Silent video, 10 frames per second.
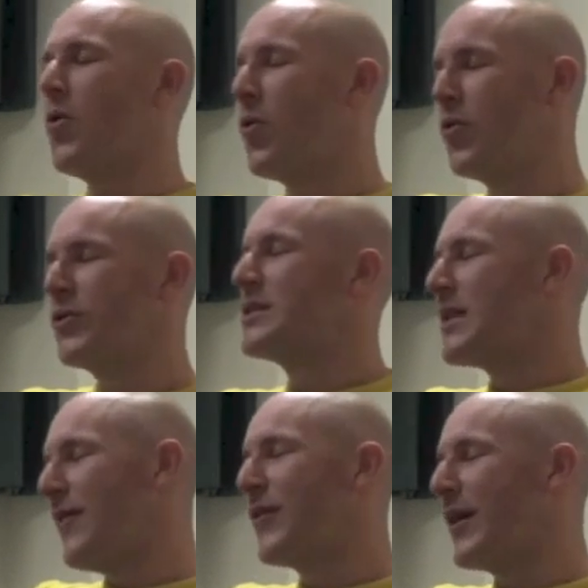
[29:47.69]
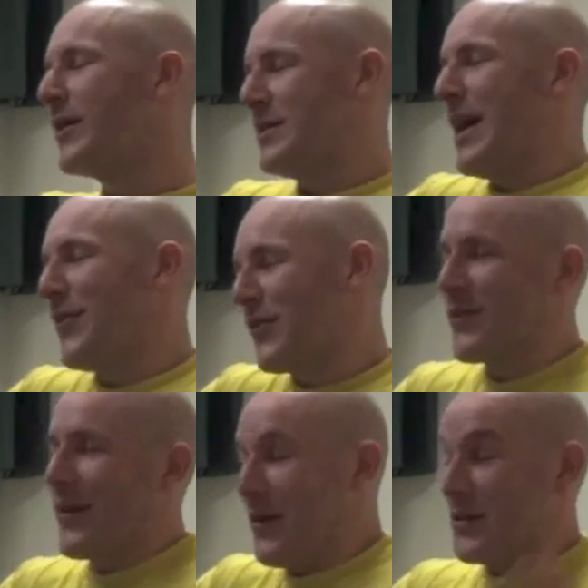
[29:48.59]
All the stuff that
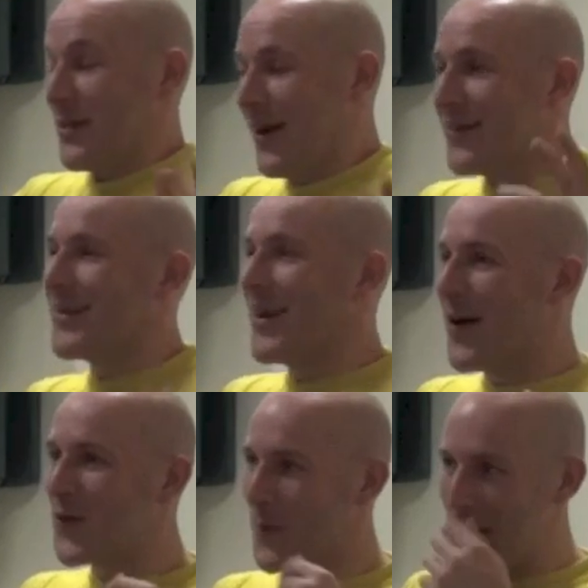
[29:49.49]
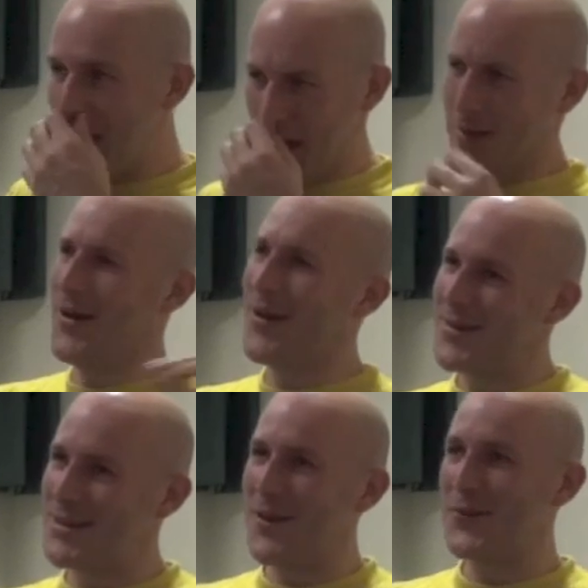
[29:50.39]
sounds, sciencey enough to me, and none of
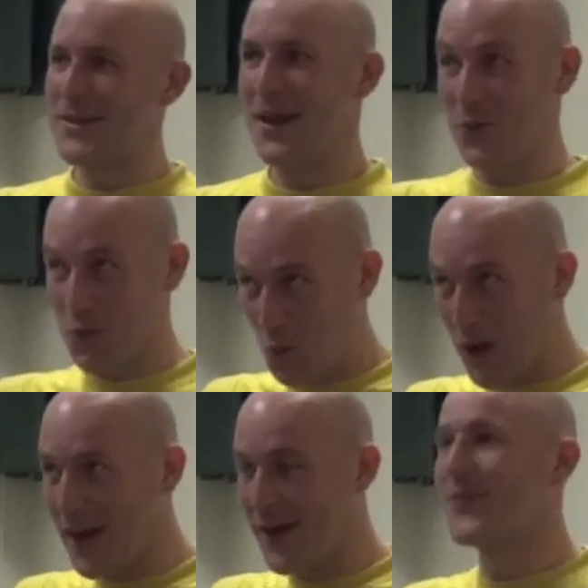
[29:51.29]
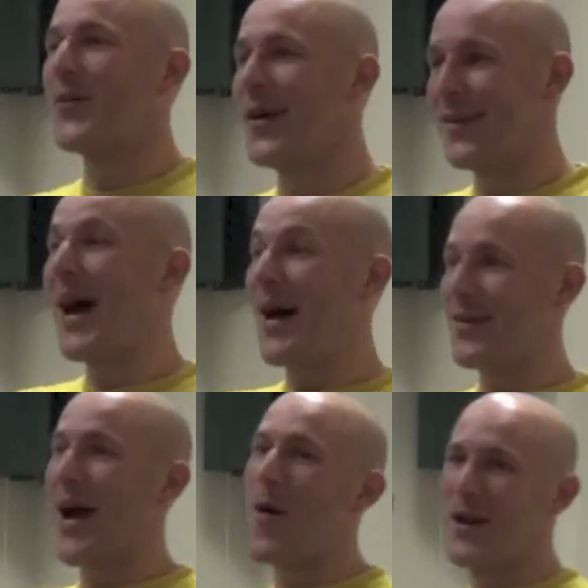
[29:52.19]
the stuff that sounds weird, right? That's
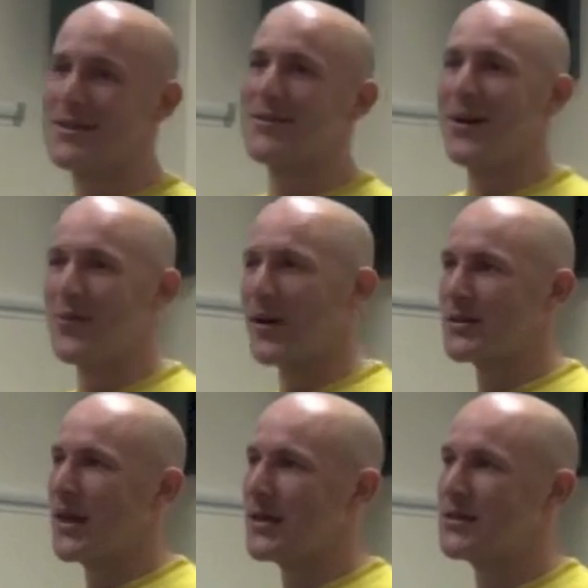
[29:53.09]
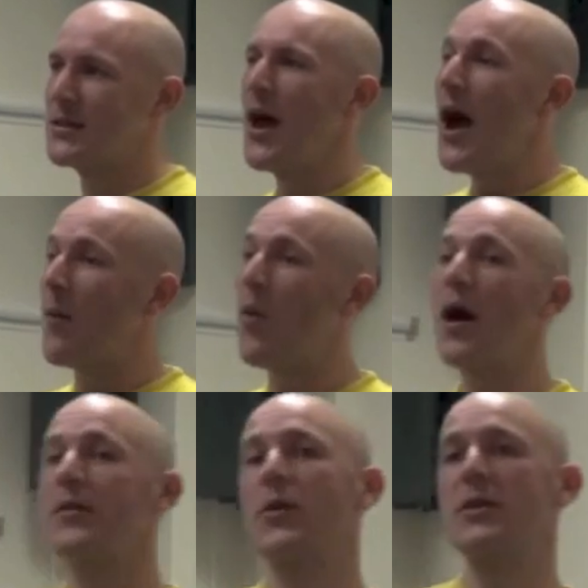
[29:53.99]
how I decide what exists. And
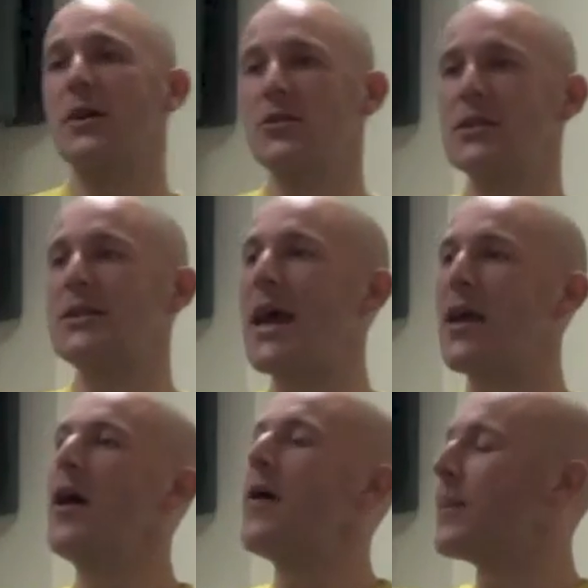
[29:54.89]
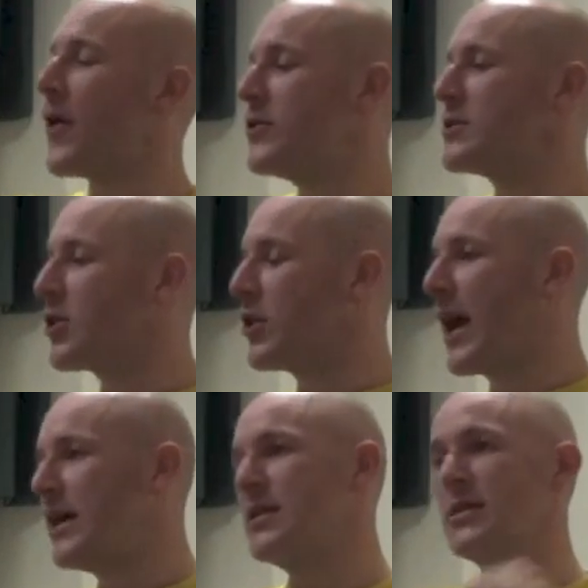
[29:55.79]
what I'll do is I'll just say, those are the good
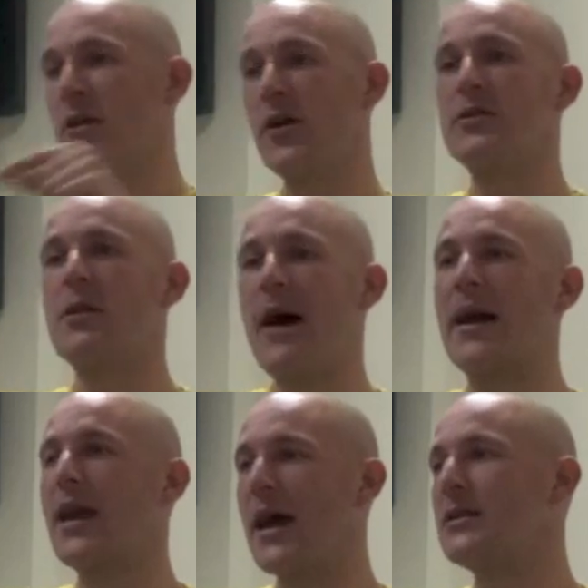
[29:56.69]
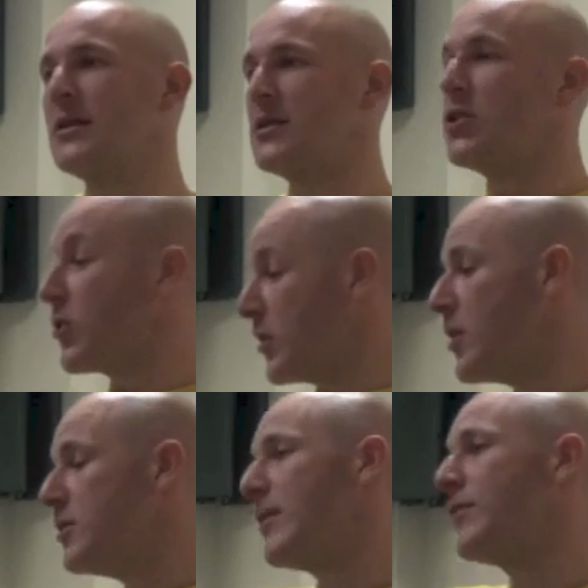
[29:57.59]
cases and those are the bad cases. You can
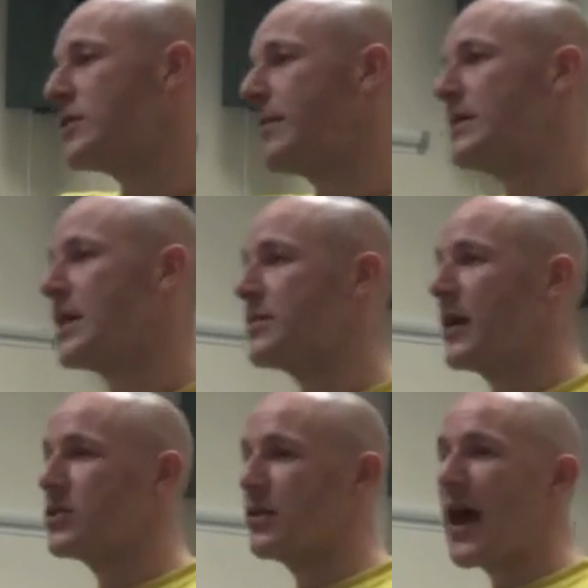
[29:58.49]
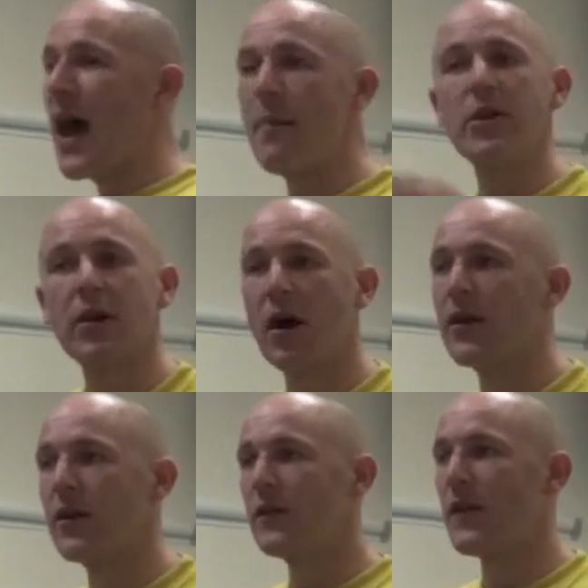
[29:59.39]
use inference the best explanation there, but you
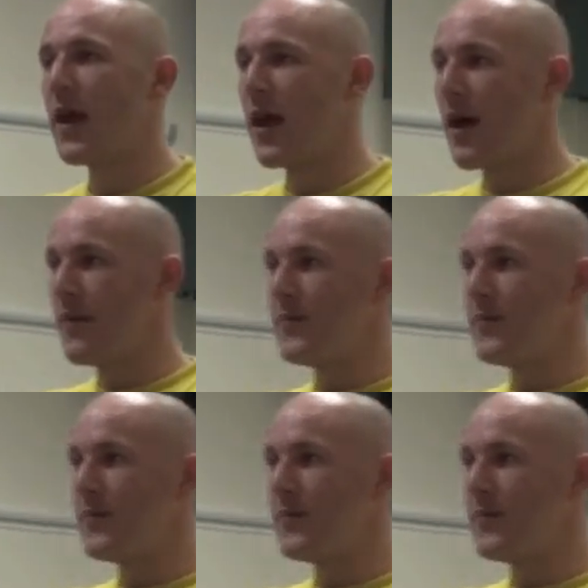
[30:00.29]
can't use it here.